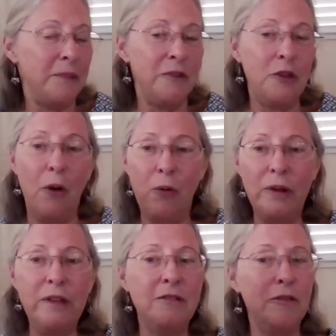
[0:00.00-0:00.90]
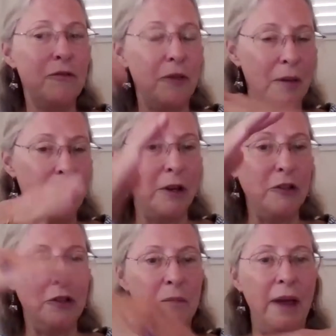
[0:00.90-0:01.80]
Totally different
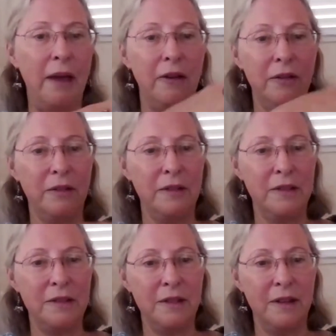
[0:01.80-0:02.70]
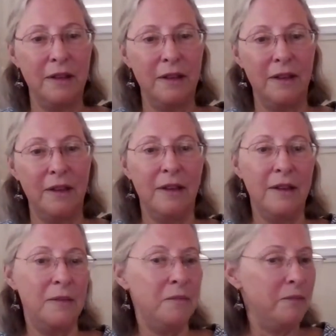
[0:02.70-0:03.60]
vibration patterns
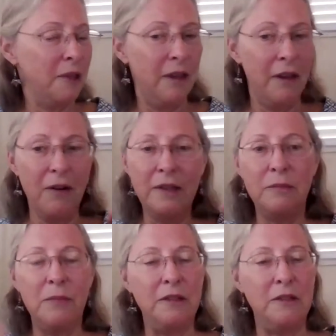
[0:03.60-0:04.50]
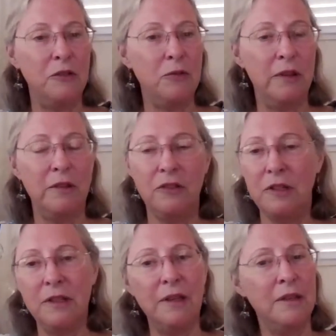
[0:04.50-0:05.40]
carries a message with it,
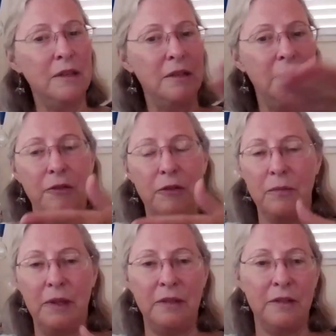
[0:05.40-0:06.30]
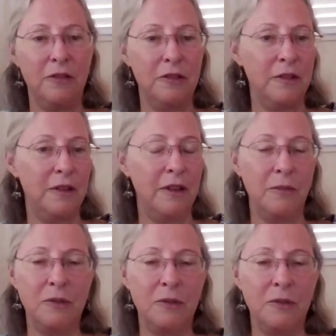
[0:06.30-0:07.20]
just like the cell phone message
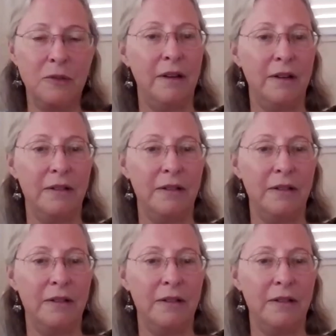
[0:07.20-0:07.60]
comes through the air.